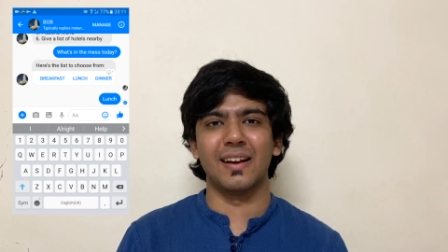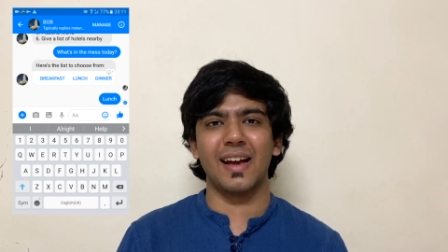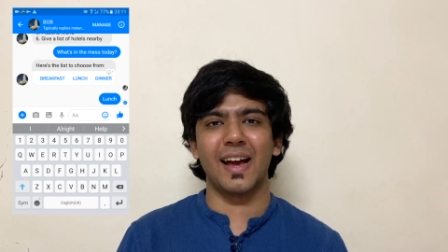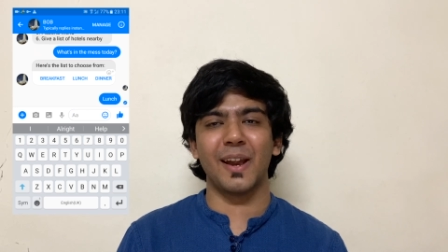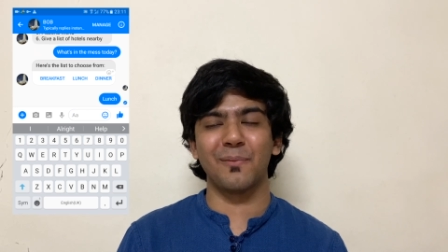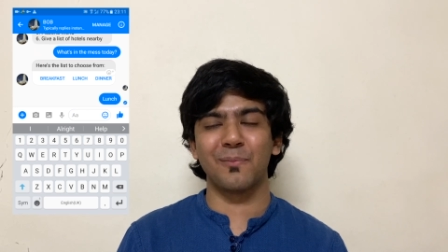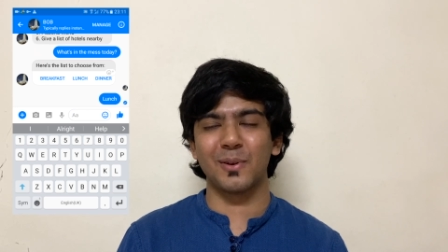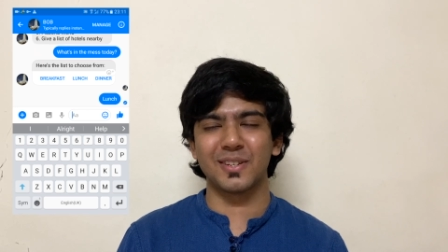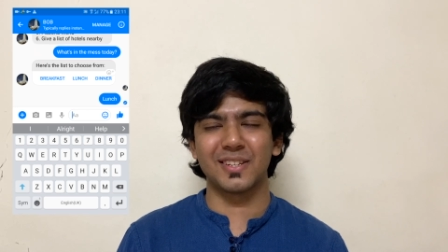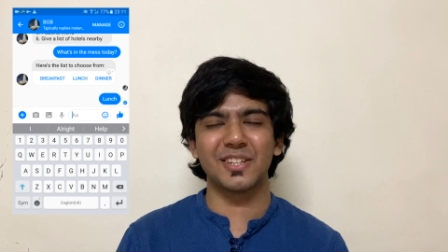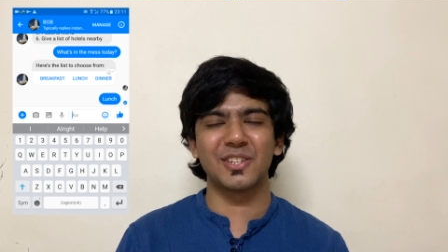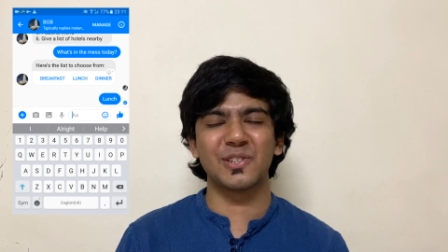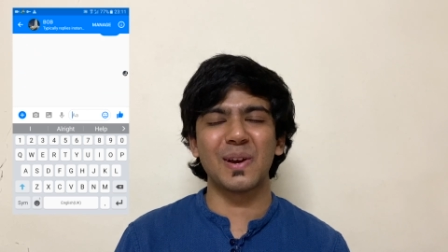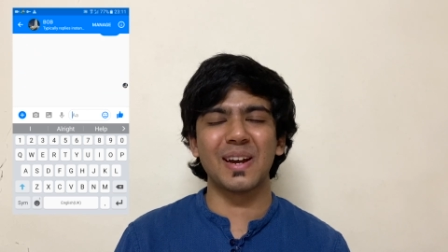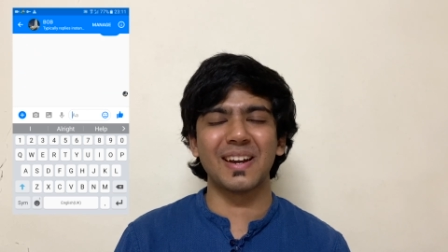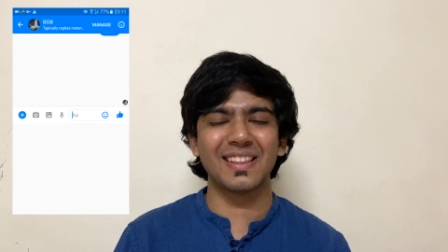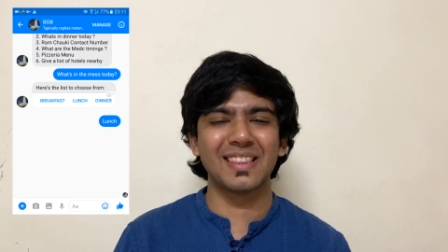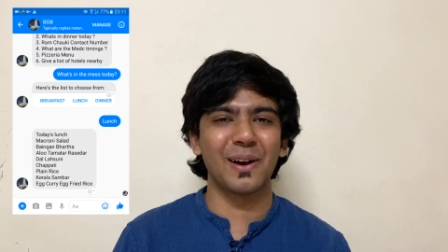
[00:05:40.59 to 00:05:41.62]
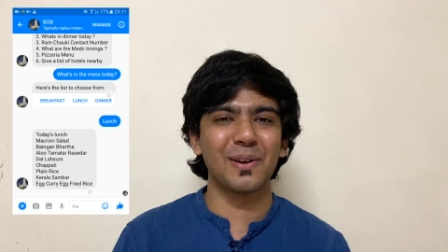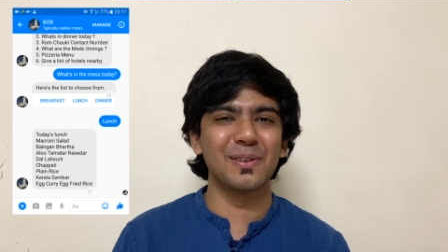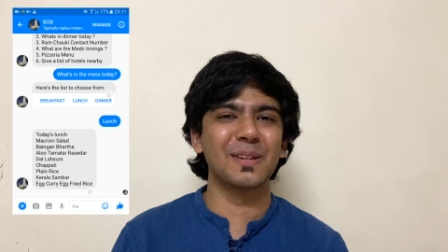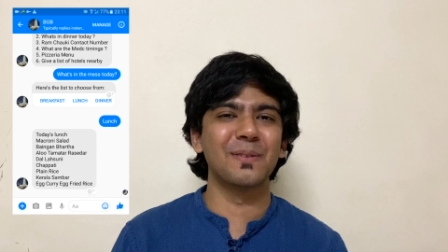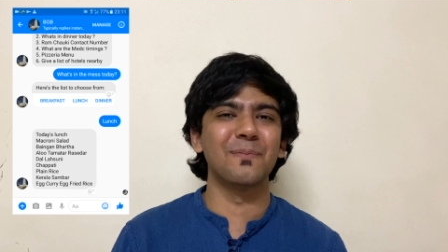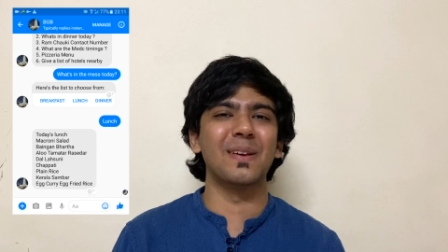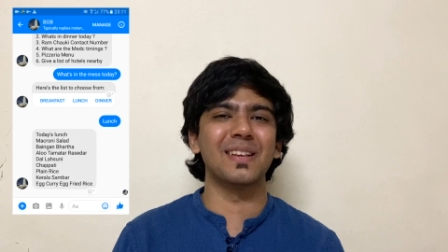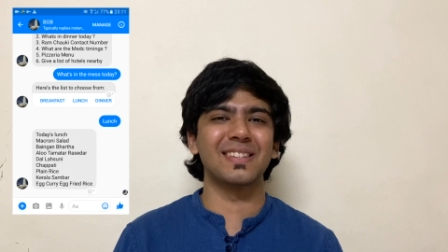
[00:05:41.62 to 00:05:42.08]
and processed
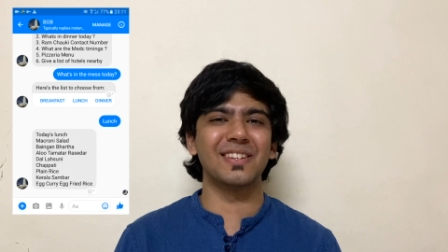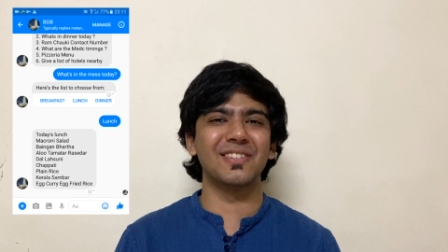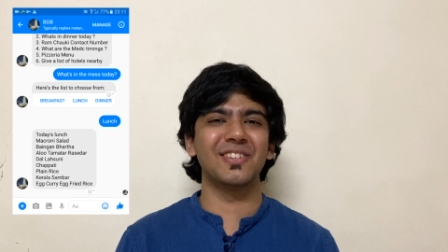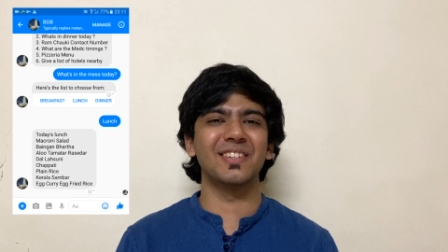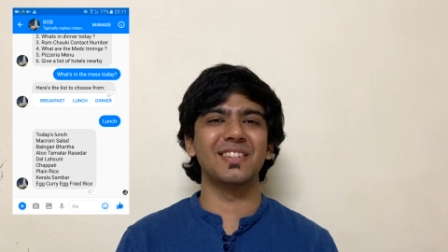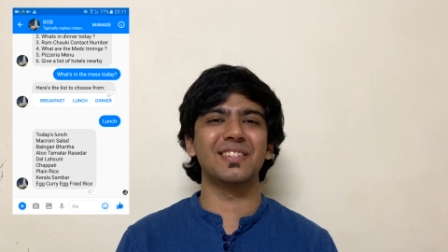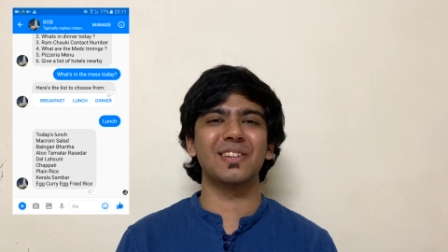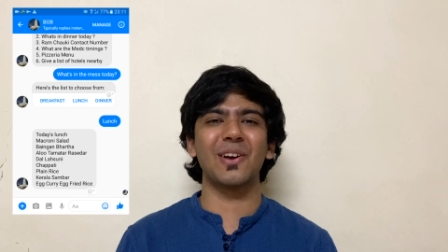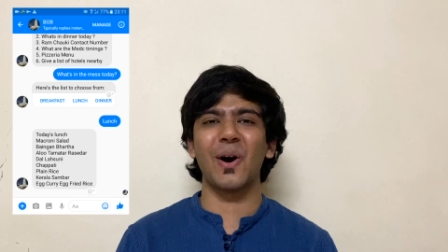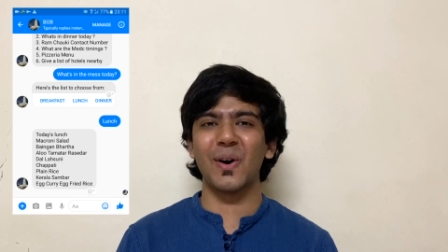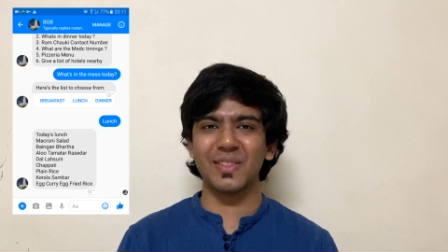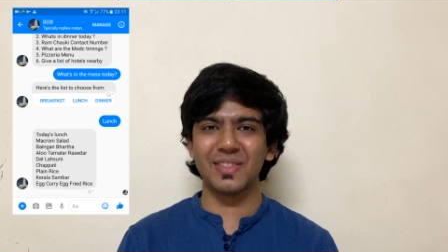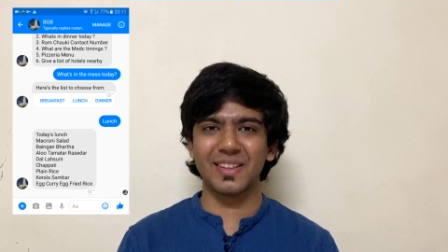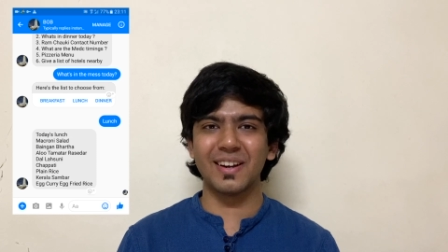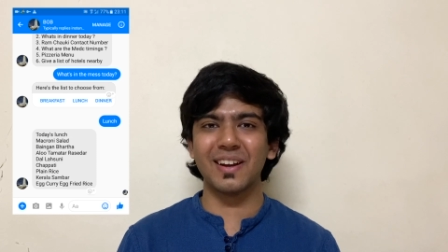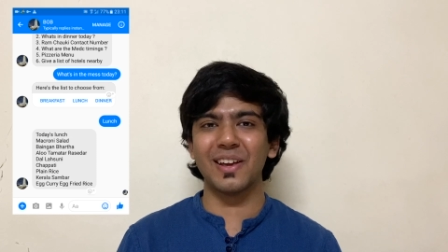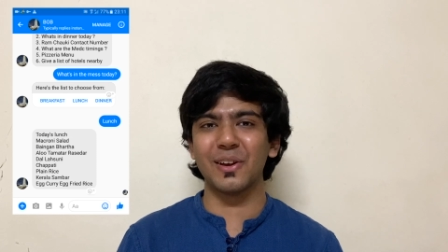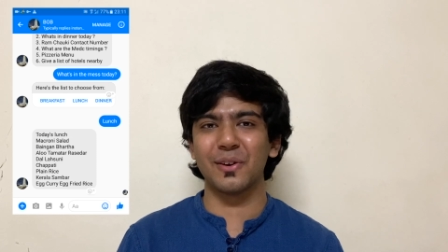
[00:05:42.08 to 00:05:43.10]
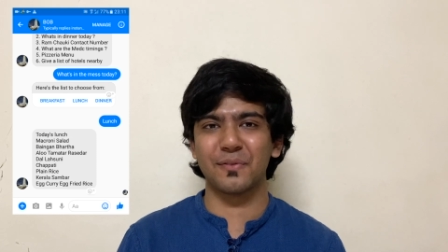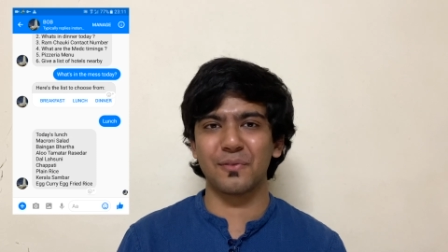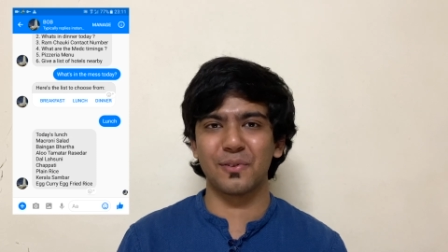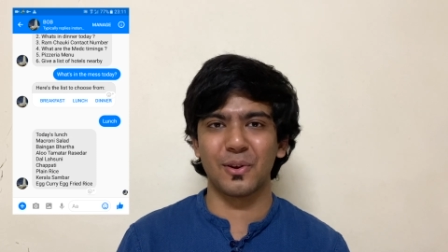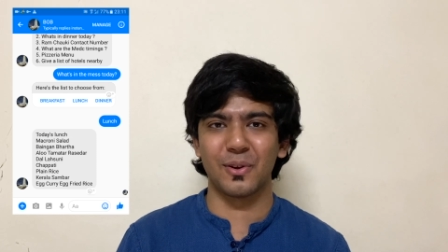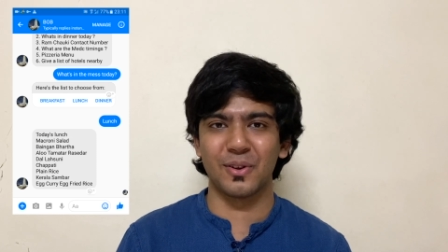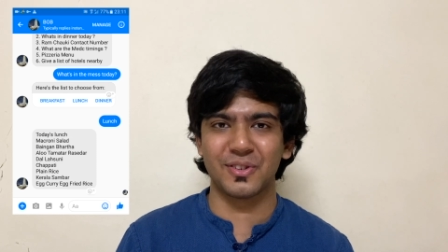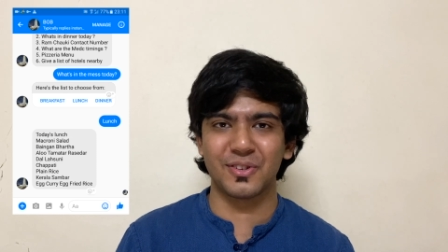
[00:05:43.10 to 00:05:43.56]
20,000 messages on the day of
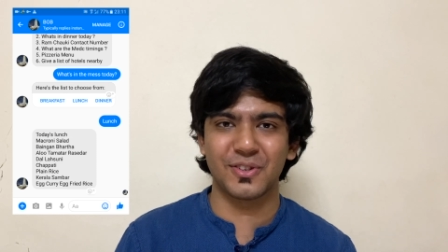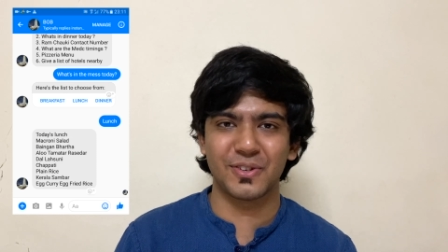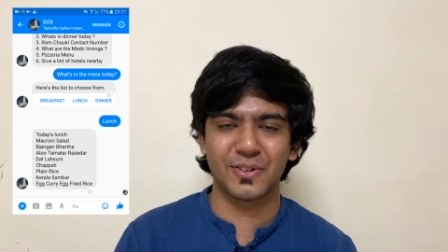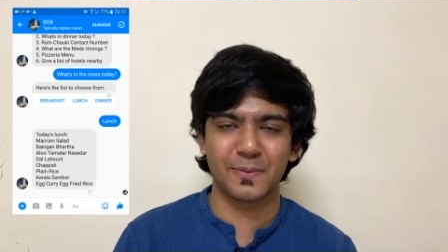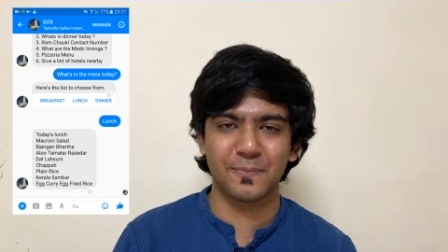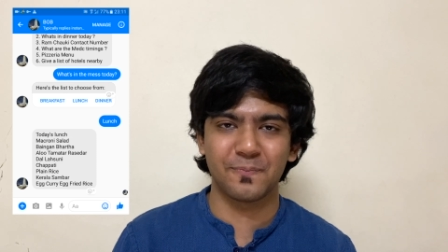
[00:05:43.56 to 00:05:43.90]
launch.